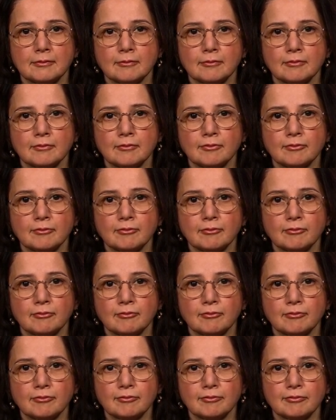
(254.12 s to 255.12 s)
you taking the time to
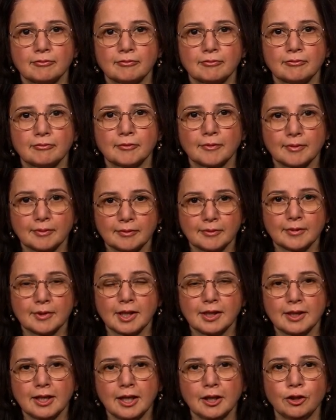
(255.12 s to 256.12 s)
talk with us today.
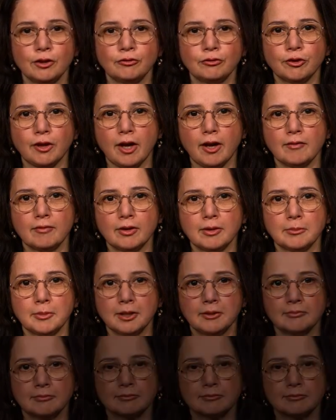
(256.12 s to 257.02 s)
Thank you for having me.